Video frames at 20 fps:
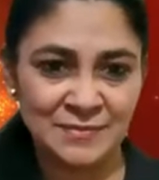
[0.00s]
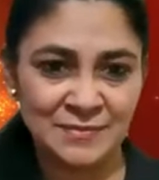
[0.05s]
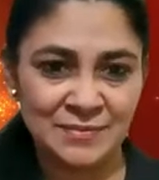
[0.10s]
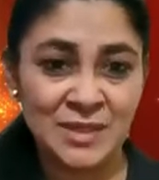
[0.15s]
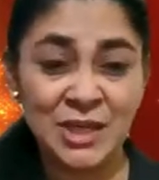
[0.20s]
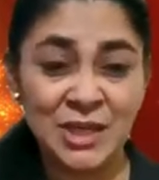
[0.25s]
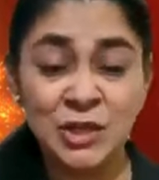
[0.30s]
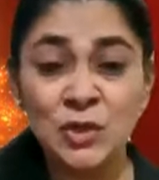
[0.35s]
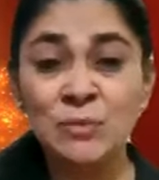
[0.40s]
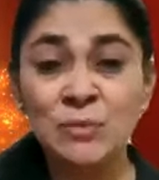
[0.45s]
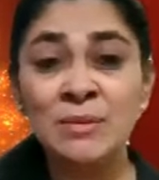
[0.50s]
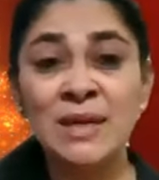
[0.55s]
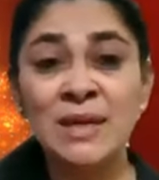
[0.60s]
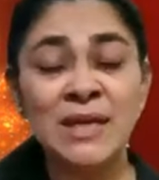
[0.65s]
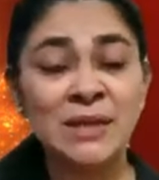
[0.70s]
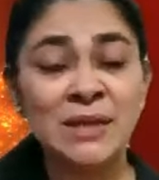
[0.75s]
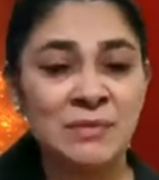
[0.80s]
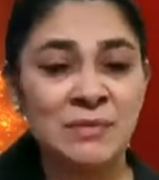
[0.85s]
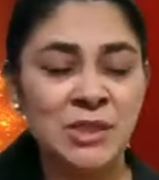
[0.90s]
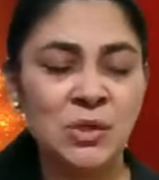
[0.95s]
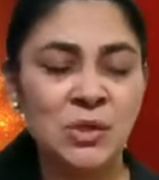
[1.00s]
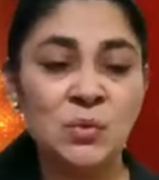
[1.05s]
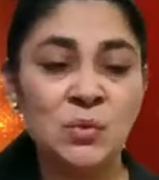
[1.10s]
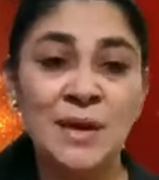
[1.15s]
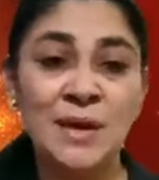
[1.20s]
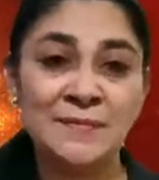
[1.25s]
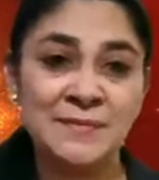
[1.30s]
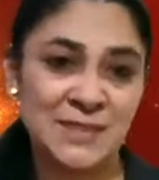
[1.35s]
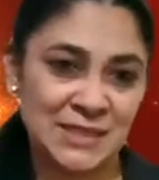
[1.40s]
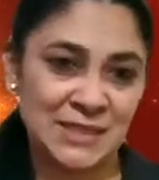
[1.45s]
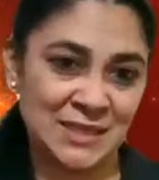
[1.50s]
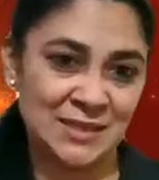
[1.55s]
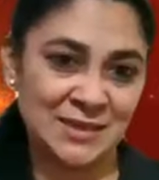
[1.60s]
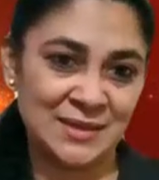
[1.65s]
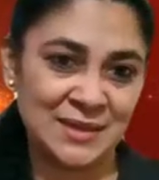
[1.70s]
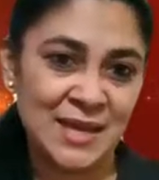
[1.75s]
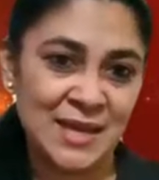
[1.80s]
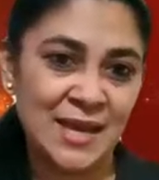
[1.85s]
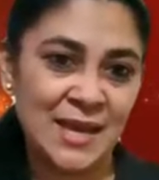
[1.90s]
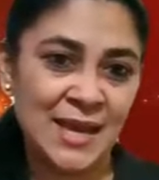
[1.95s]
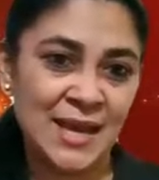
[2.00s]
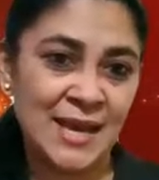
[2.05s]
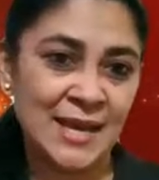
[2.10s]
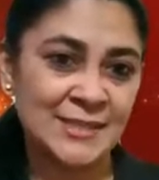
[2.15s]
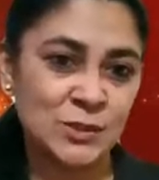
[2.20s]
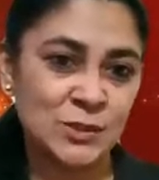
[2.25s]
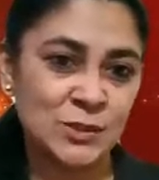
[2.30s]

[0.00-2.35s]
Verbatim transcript: That humility within you, I've seen. As